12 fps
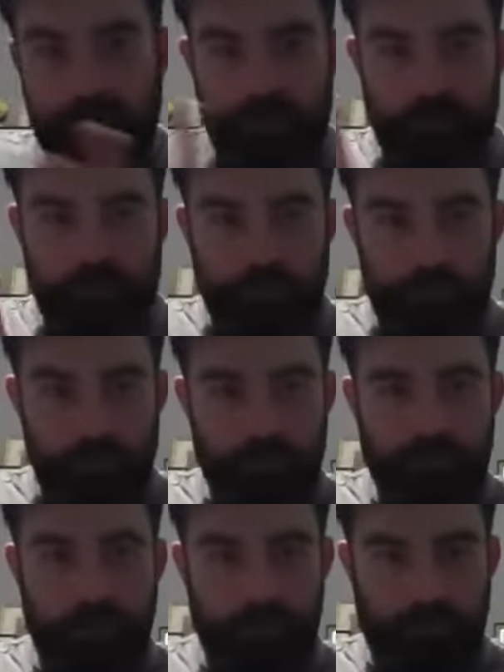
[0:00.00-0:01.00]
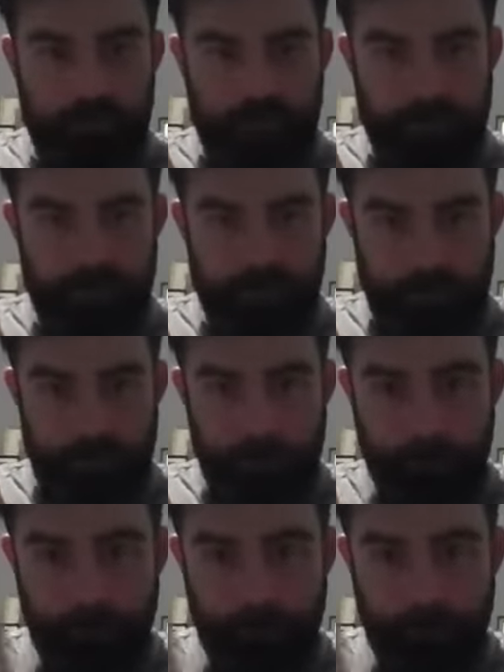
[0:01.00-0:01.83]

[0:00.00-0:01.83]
So if you put one foot in front of the other one,